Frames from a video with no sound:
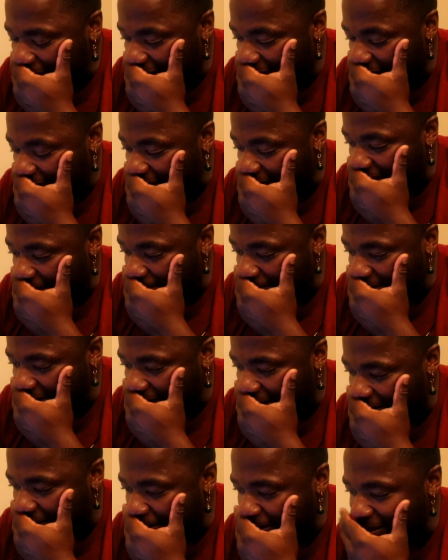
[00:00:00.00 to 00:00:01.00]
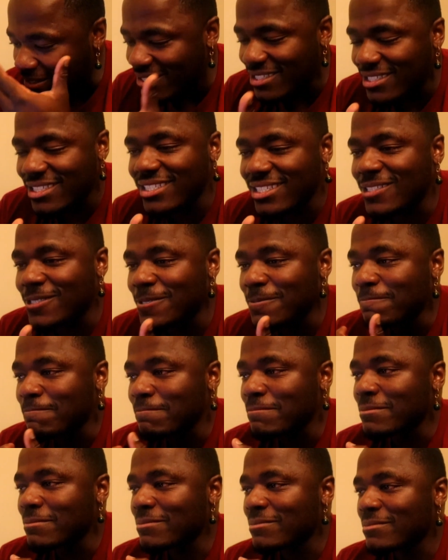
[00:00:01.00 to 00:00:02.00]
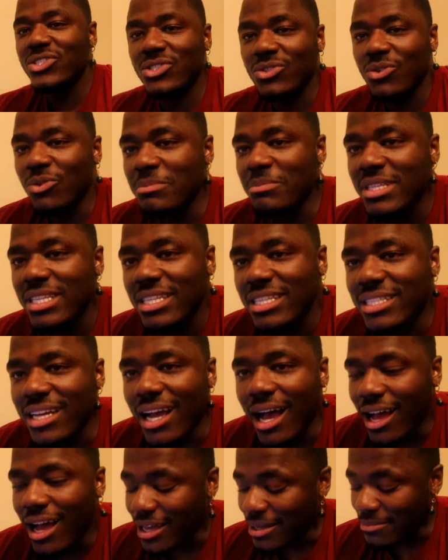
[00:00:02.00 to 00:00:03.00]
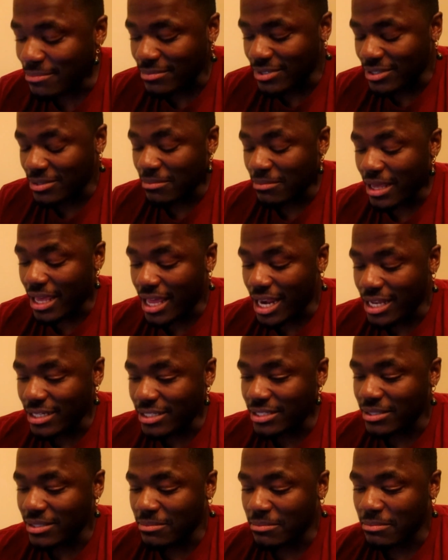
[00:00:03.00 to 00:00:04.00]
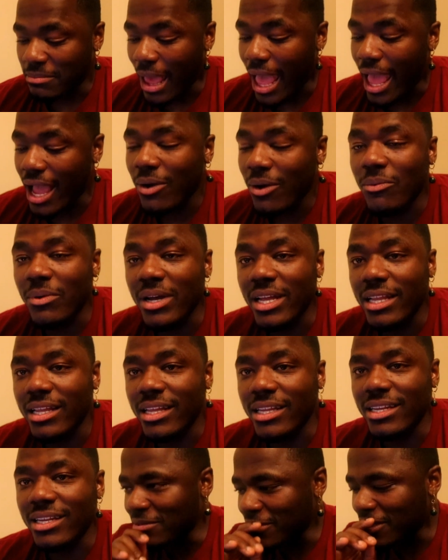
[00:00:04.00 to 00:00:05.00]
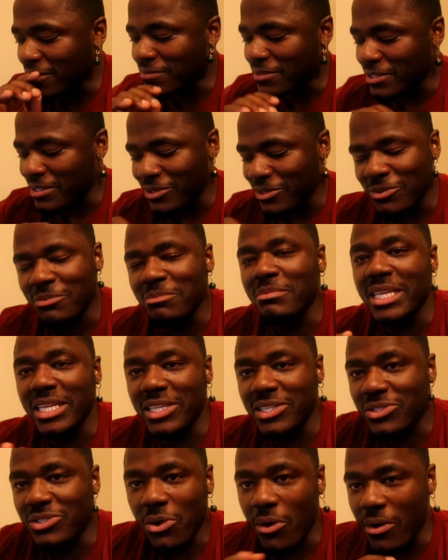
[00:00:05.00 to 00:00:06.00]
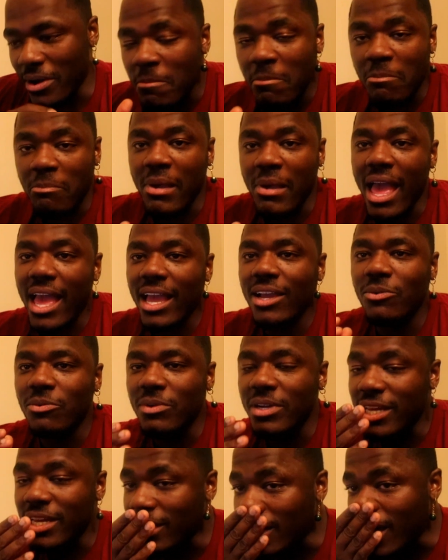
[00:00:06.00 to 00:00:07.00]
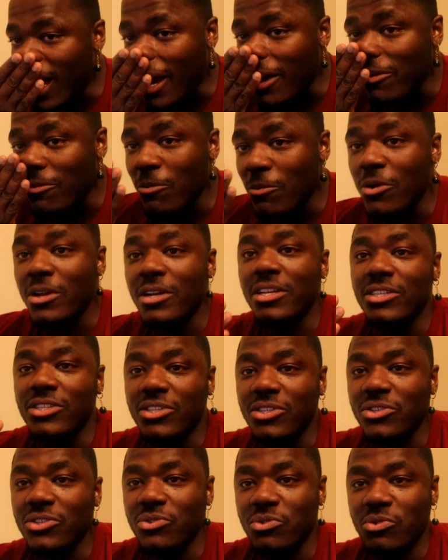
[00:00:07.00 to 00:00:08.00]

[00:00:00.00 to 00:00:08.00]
my god, I'm sorry. It's just so many times. Man, listen, back when, give a little mini story, back when I wanted to